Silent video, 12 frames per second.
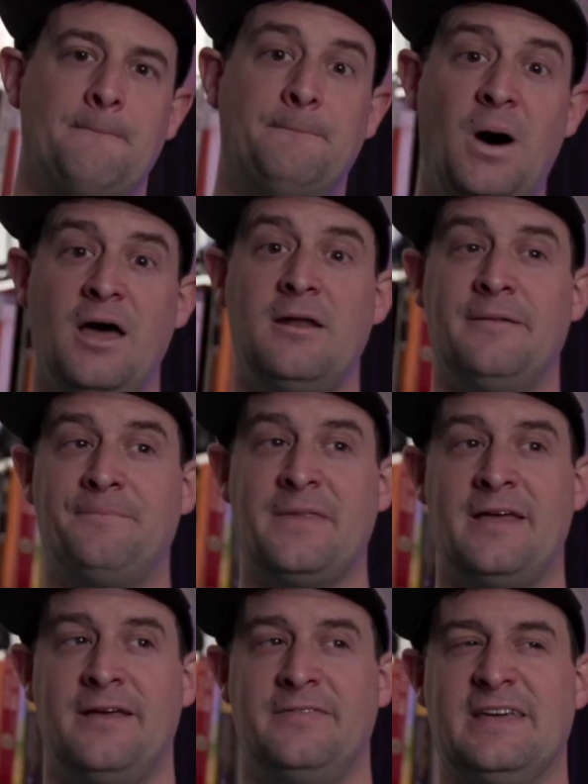But
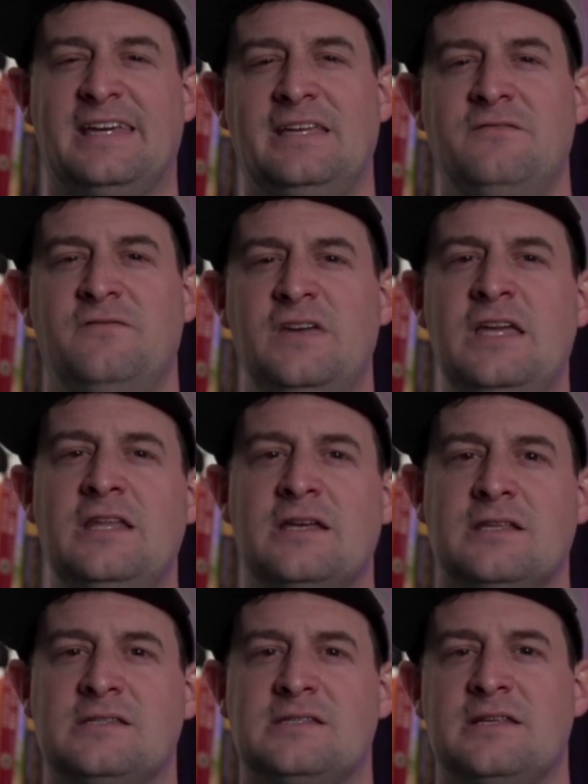the
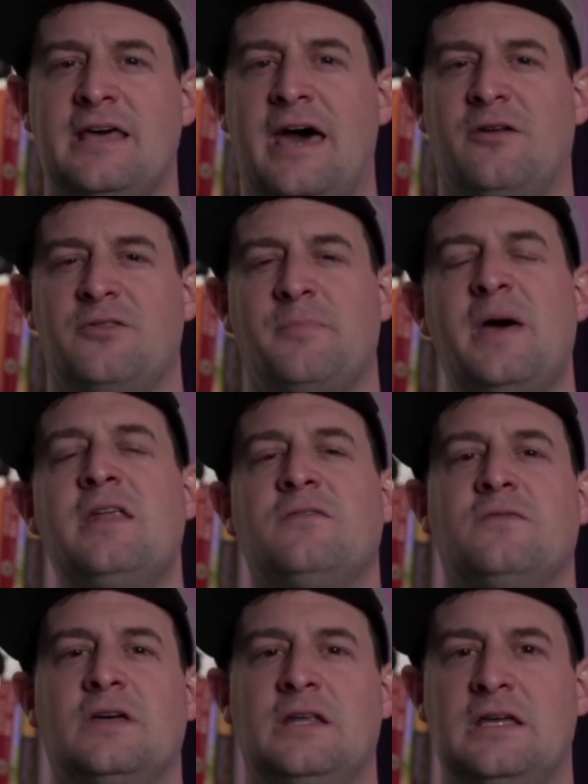convenience to that, or the
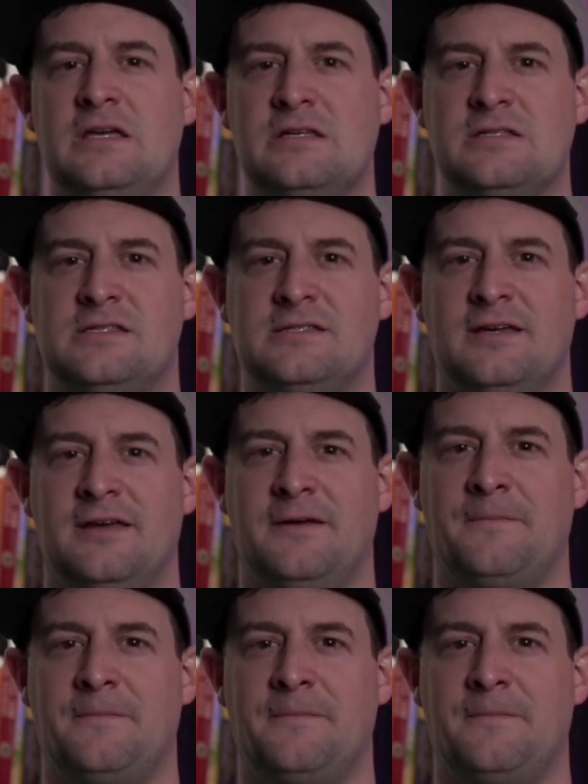benefit, is